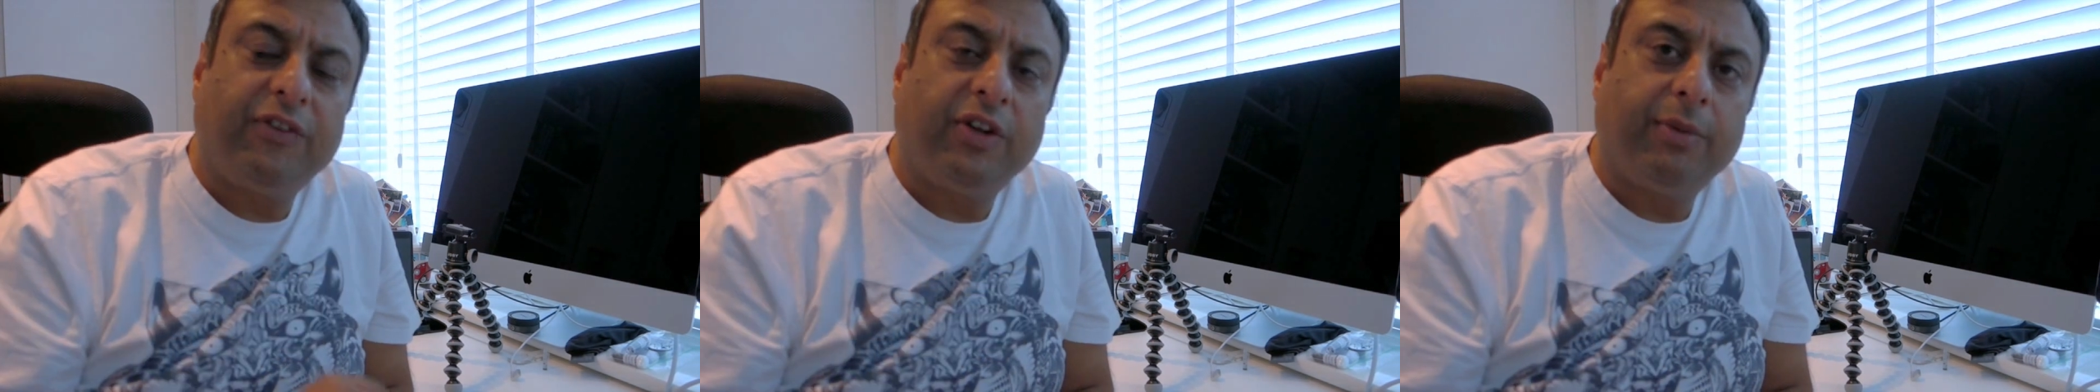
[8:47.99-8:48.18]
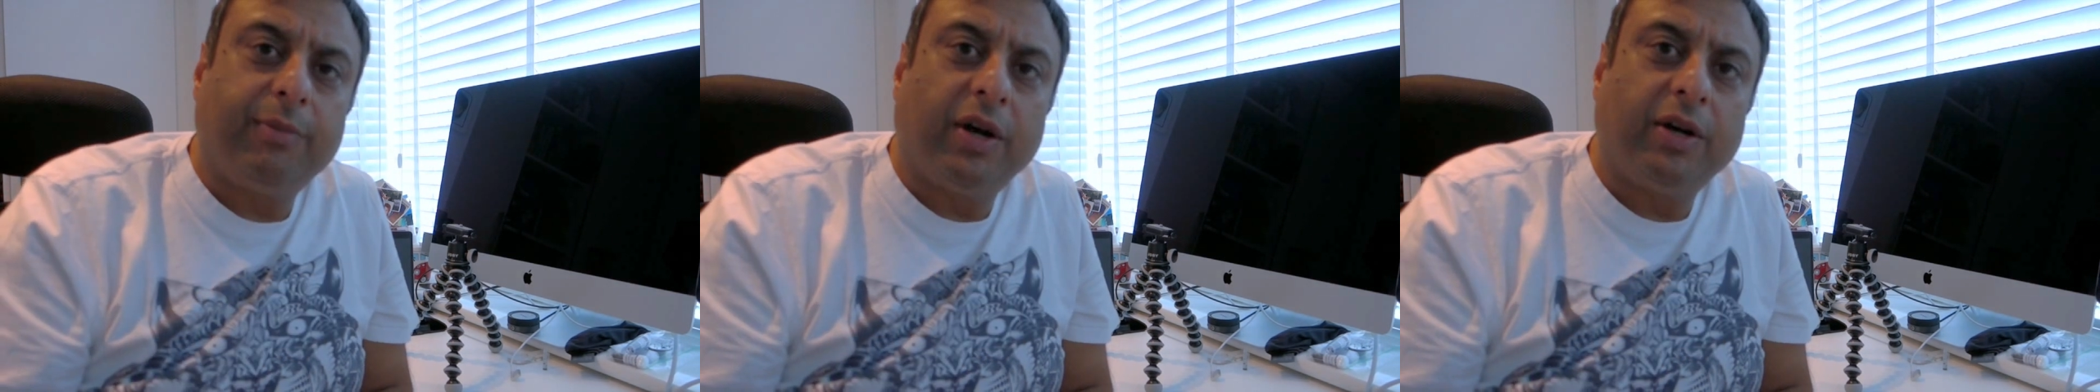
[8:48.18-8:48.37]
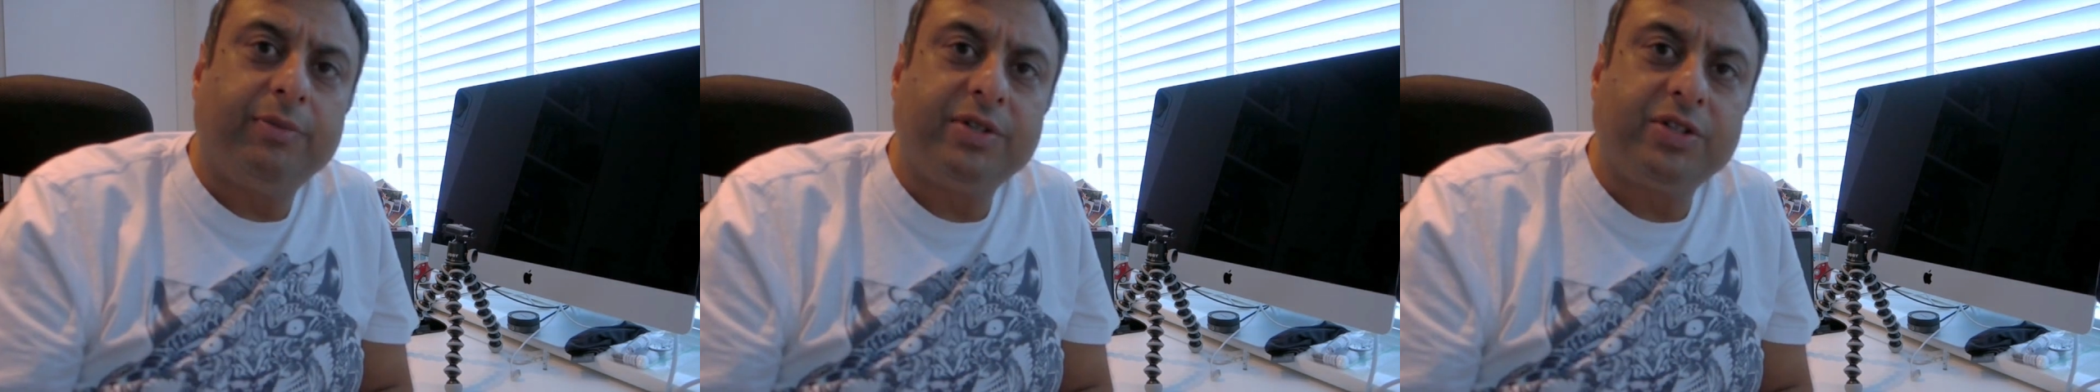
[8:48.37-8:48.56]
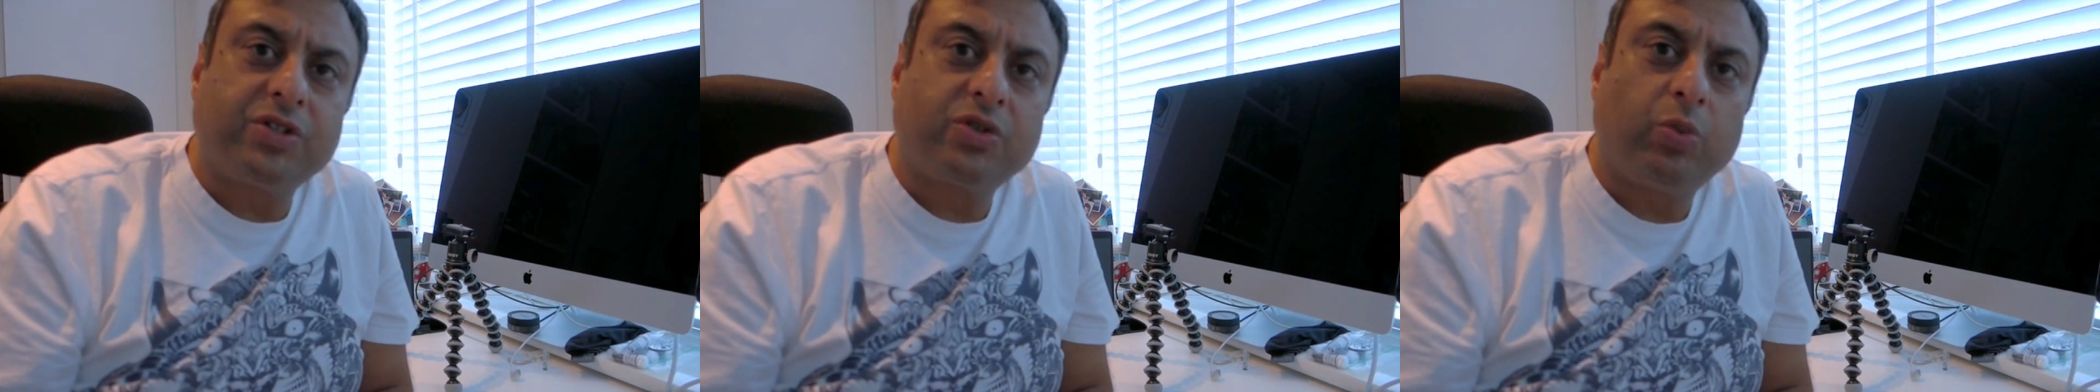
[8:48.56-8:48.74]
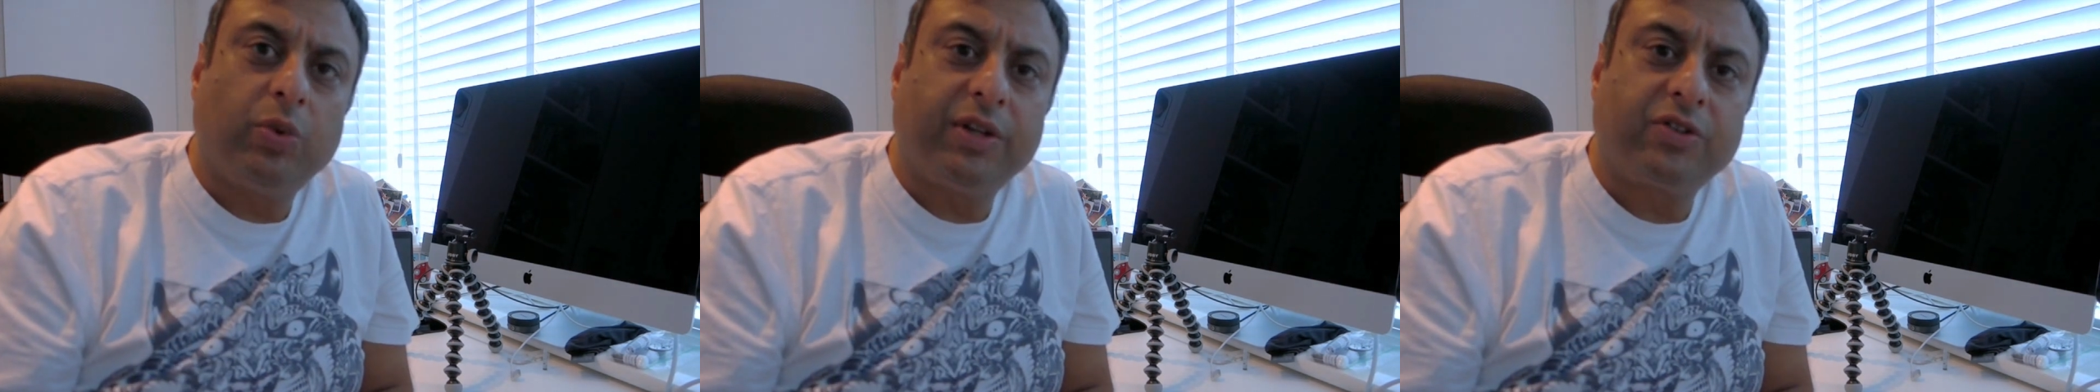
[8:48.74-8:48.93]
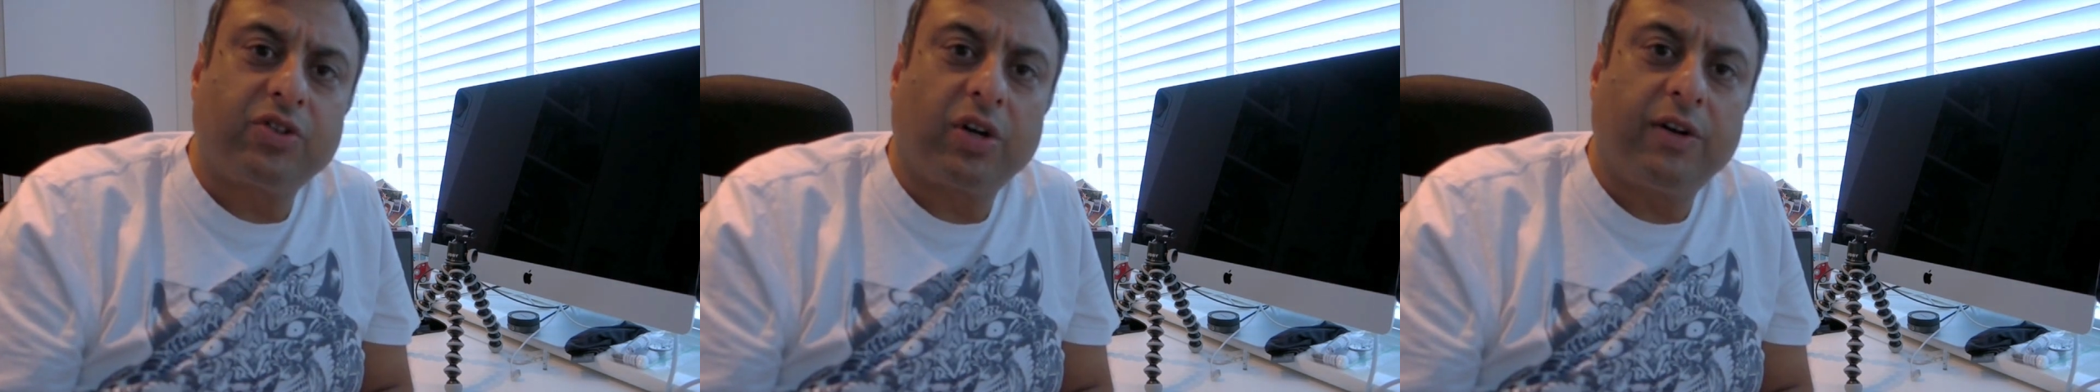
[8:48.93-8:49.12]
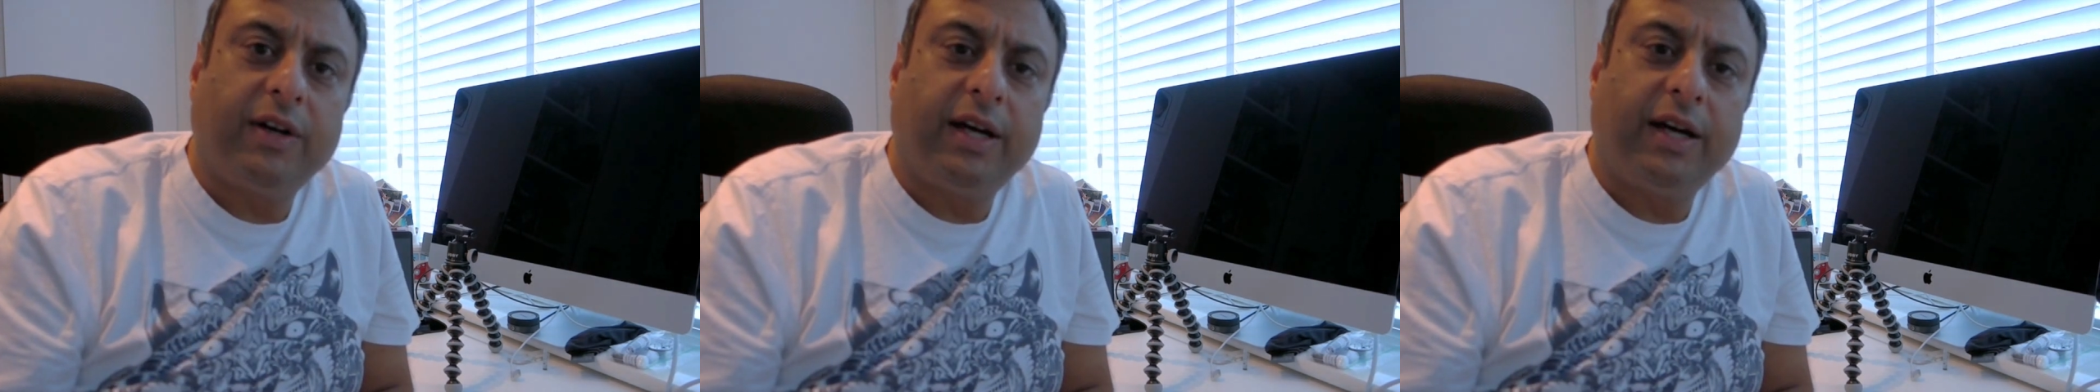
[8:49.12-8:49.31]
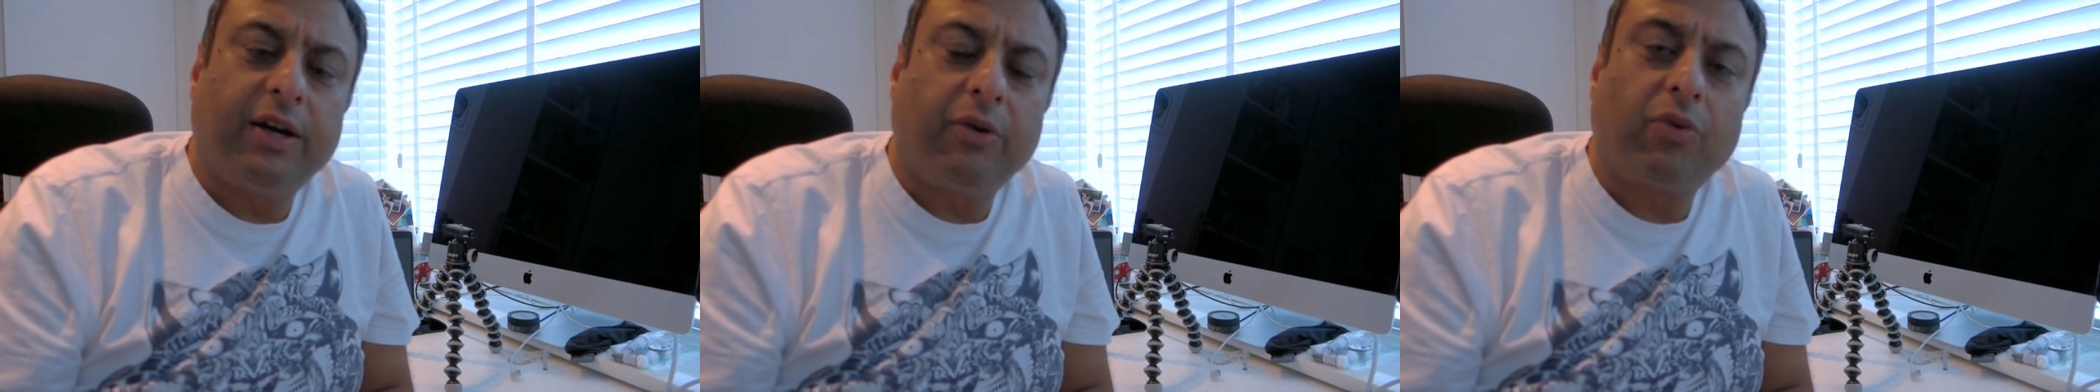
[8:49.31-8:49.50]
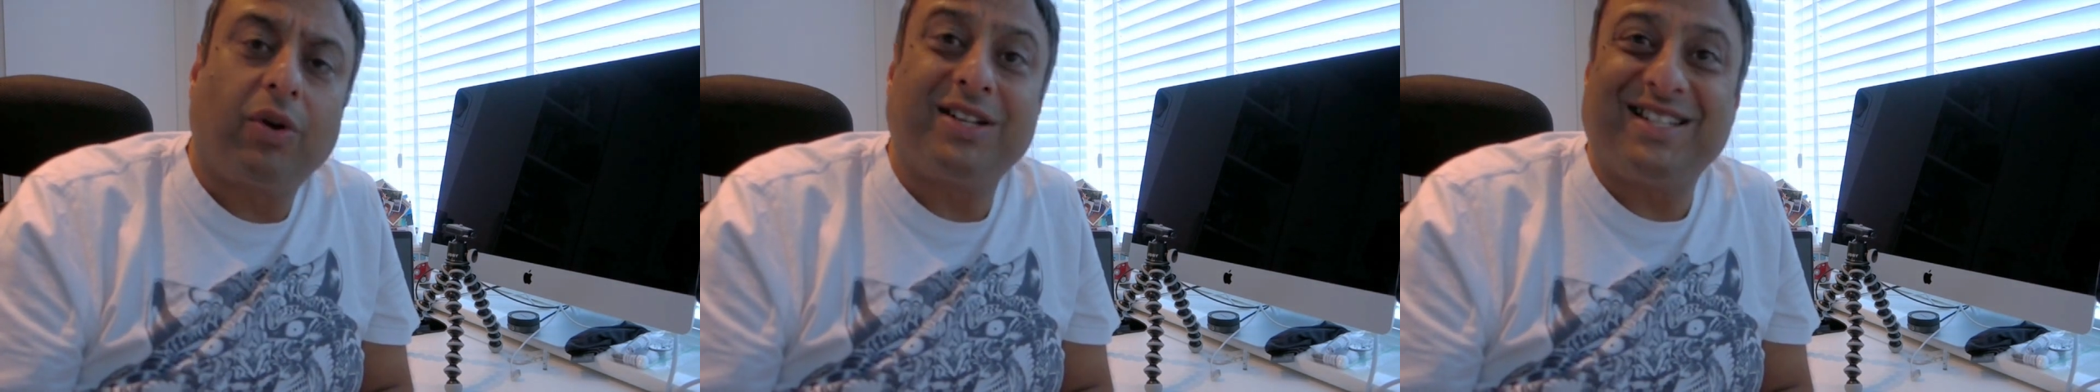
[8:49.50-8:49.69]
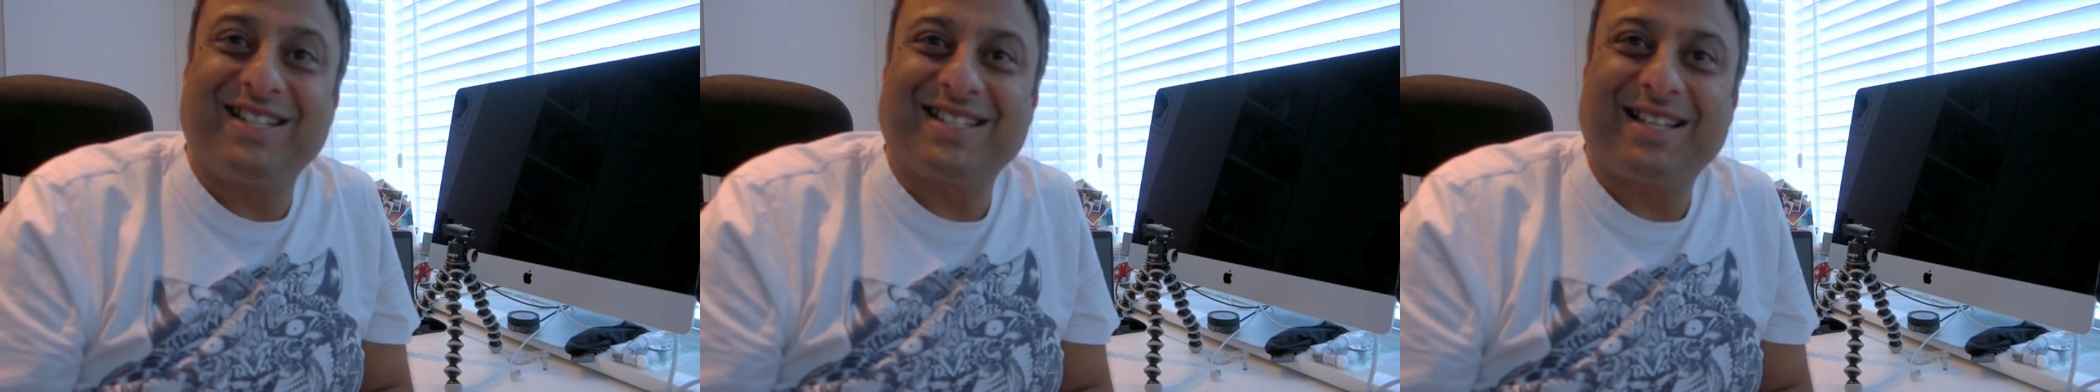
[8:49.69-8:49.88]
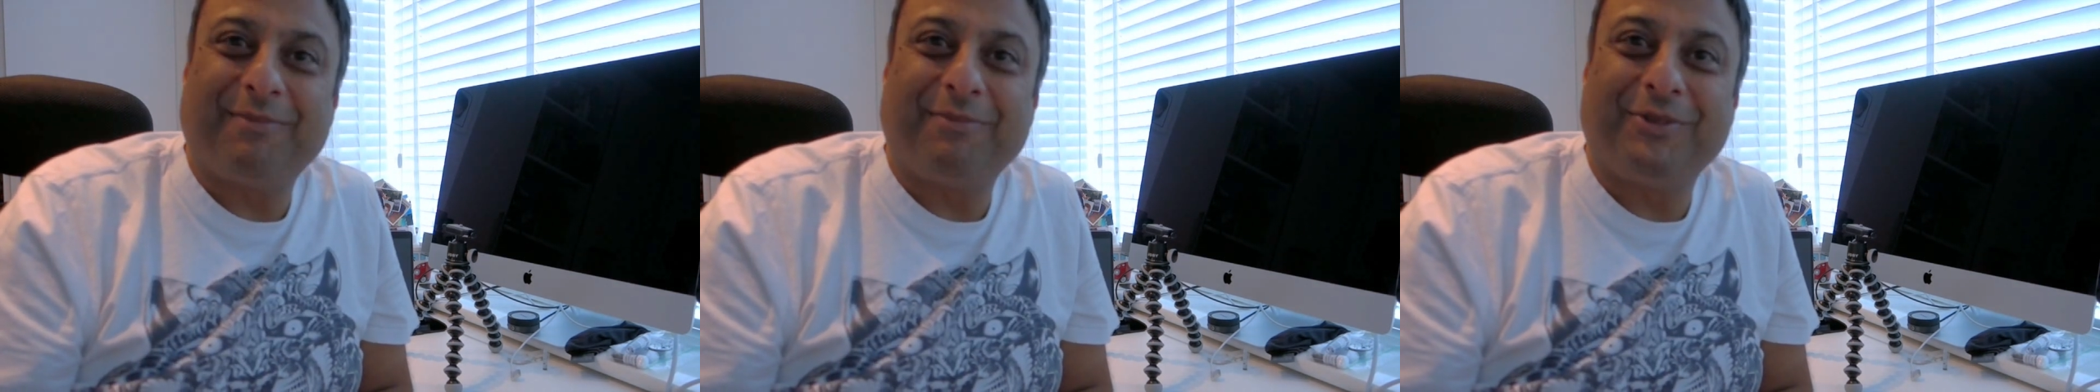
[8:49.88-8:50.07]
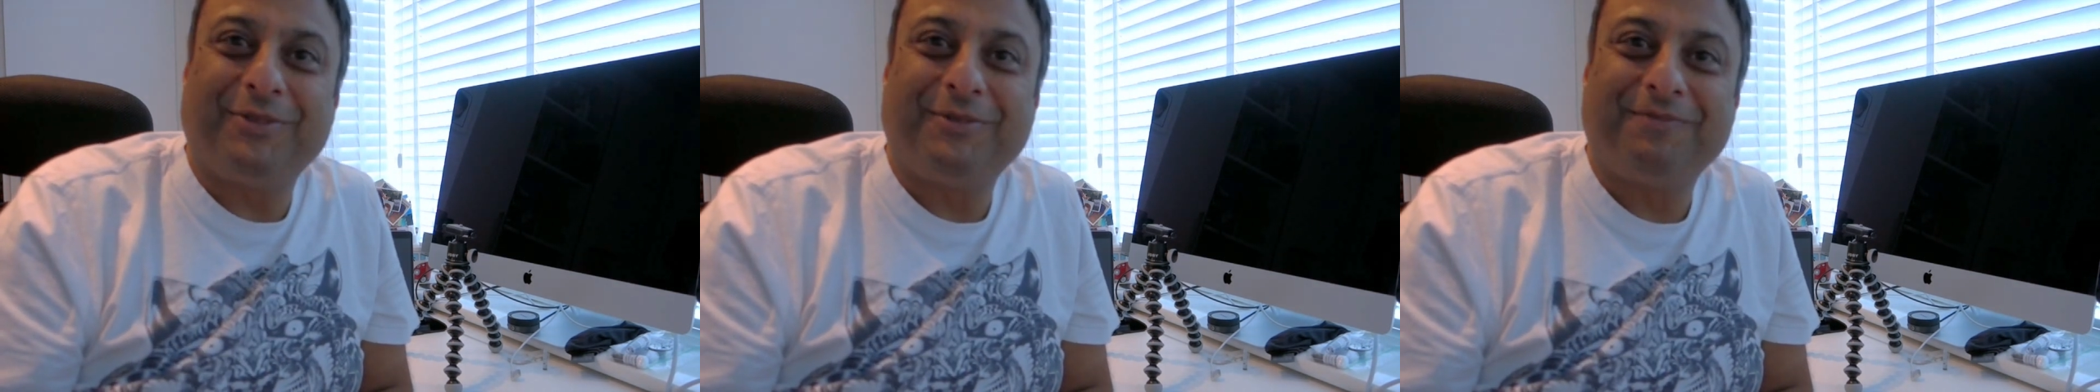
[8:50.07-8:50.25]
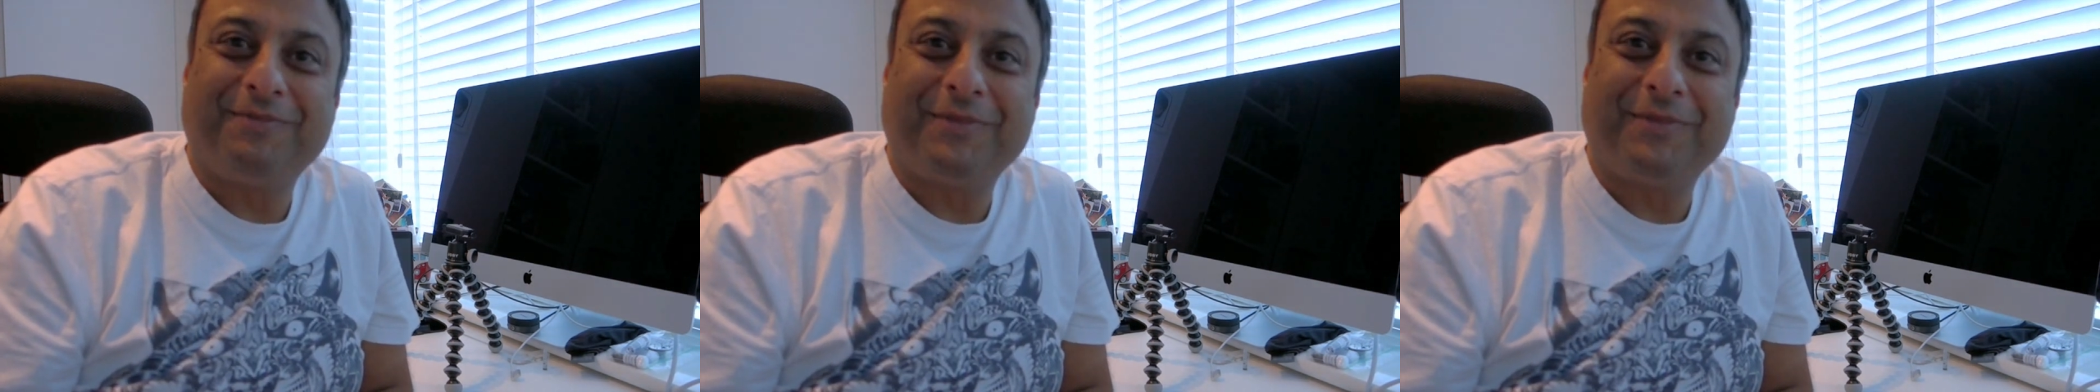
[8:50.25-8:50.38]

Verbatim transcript: a few moments with a uh, writing sample.